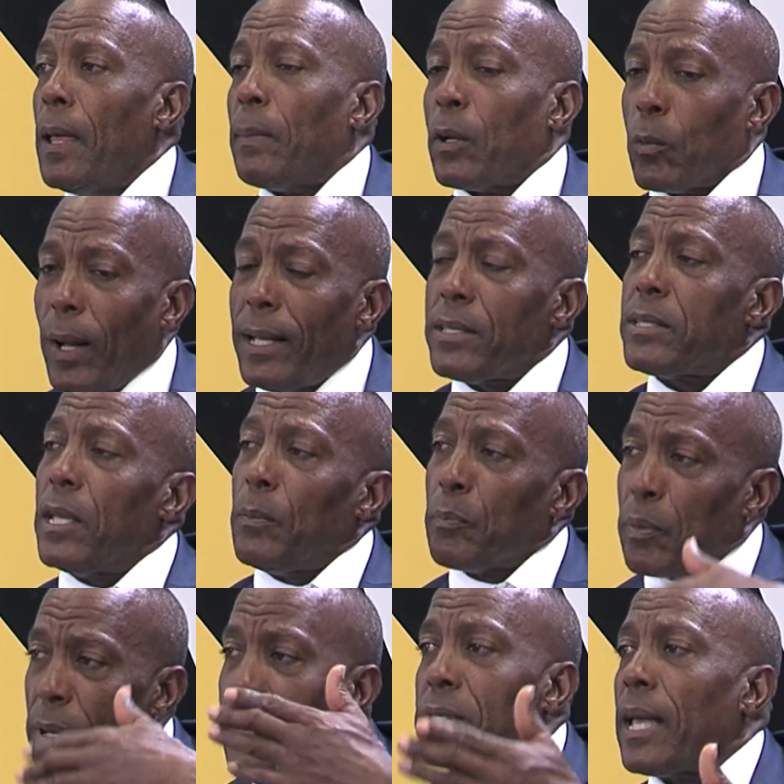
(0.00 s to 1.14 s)
but whilst they
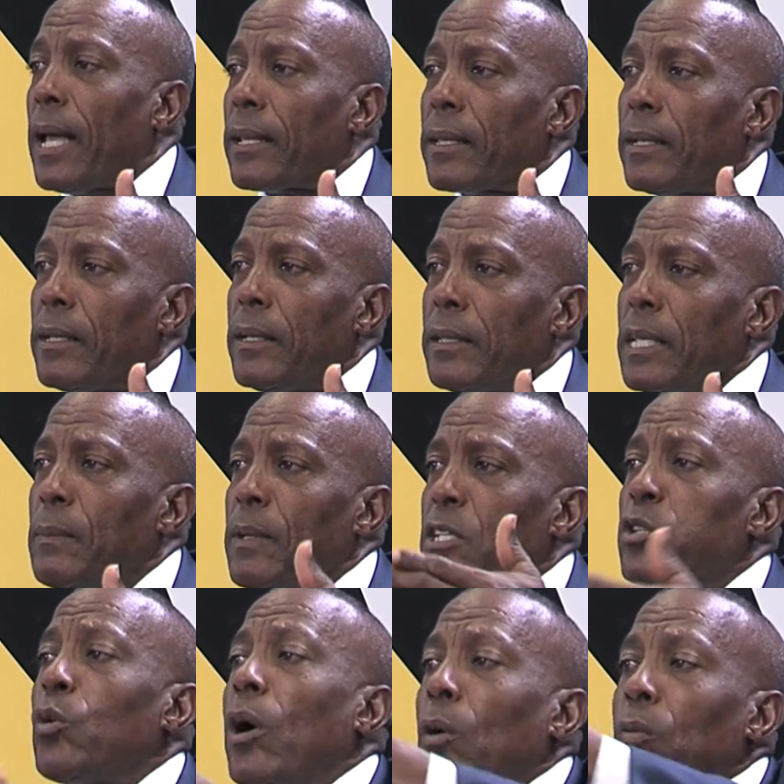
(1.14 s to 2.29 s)
embrace that, they must look